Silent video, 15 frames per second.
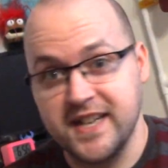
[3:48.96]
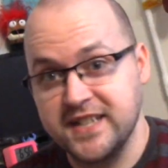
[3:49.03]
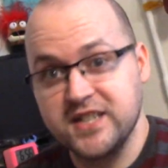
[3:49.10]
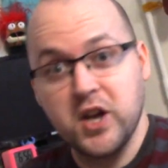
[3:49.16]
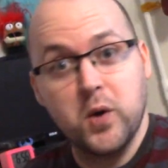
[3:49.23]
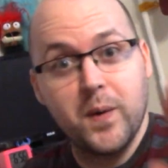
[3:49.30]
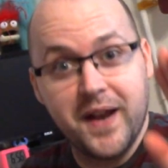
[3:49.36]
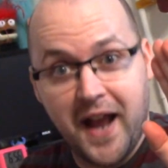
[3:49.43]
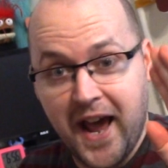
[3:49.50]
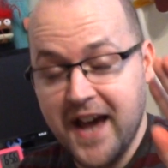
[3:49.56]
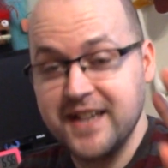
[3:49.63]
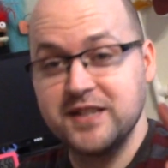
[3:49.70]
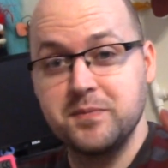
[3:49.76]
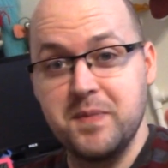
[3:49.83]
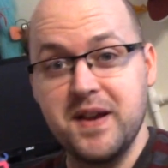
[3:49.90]
so it
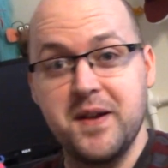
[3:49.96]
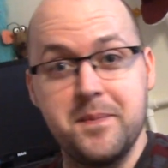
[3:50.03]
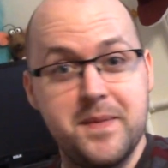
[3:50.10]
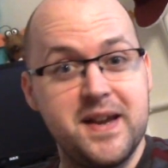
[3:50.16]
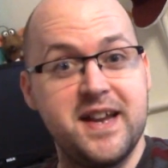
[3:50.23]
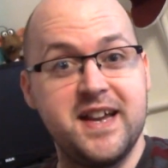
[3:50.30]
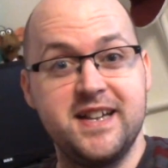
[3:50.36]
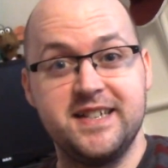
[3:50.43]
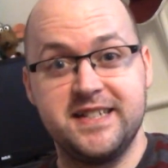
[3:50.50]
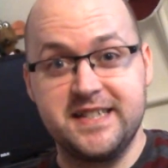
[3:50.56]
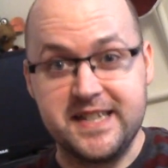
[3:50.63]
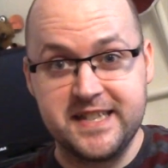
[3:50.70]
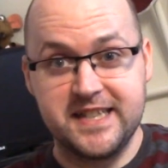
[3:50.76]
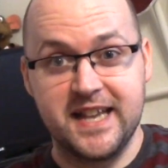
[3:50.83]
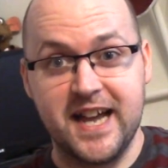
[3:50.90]
has been a minute
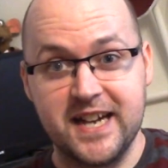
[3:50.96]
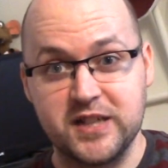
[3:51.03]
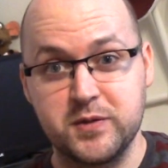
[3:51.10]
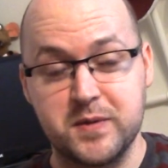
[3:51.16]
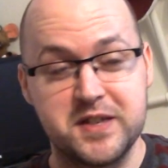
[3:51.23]
since last we